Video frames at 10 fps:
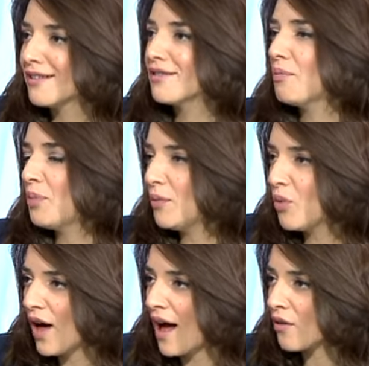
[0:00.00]
the
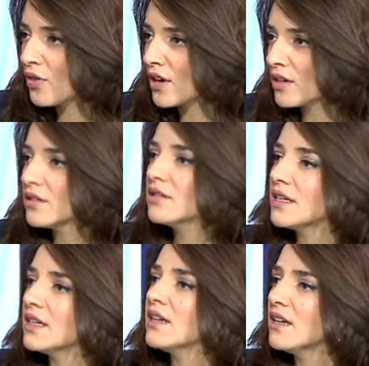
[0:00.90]
people out there
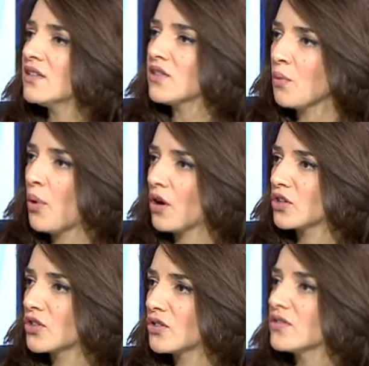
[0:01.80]
that it is
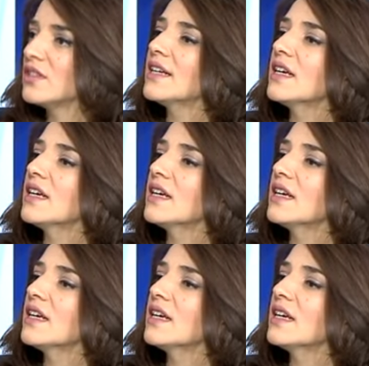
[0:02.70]
impartial, that